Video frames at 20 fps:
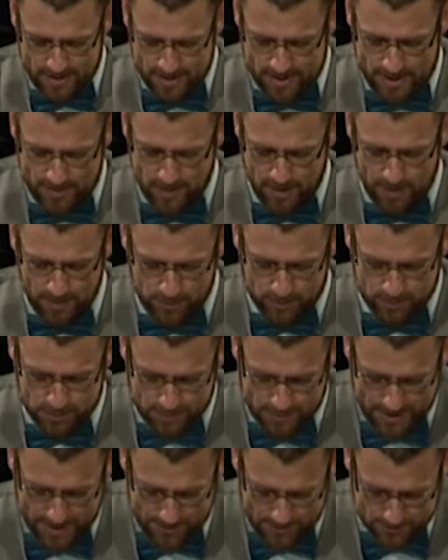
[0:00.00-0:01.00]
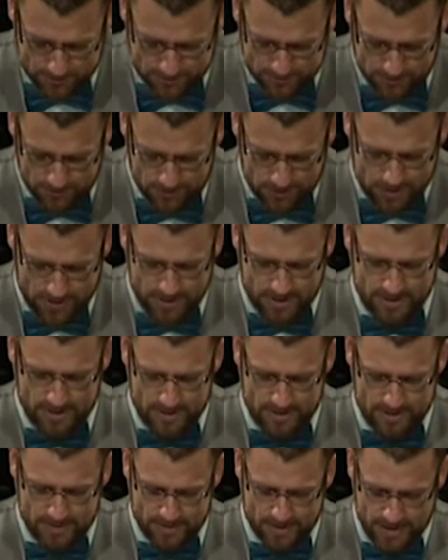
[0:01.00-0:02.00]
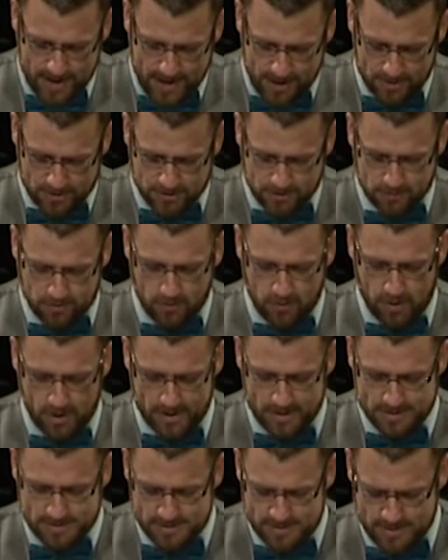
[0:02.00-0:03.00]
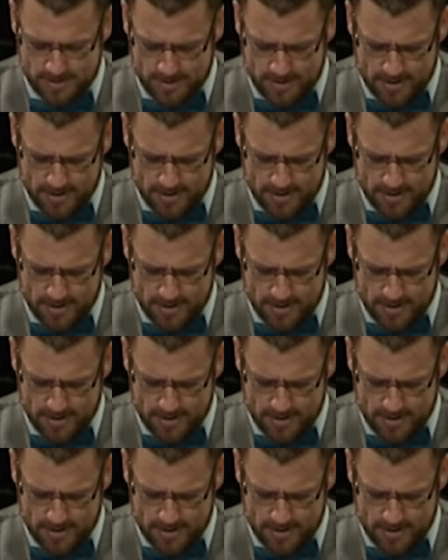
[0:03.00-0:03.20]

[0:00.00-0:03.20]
I'm humbled to be able to look at the character of Christ